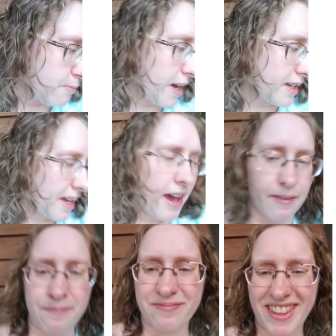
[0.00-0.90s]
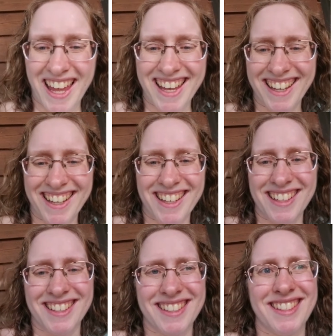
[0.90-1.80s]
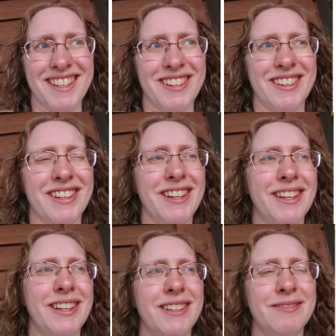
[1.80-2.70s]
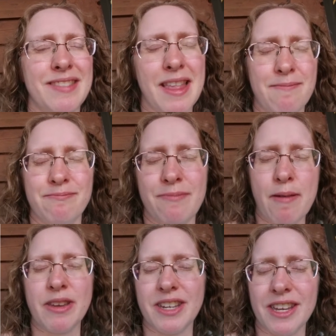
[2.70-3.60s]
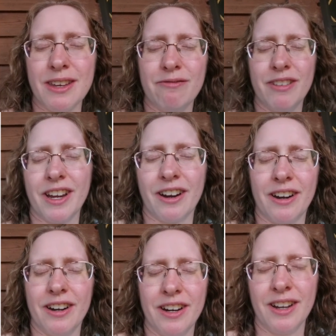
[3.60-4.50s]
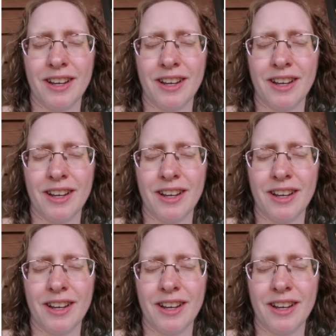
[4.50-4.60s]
But yeah, so baby T, we are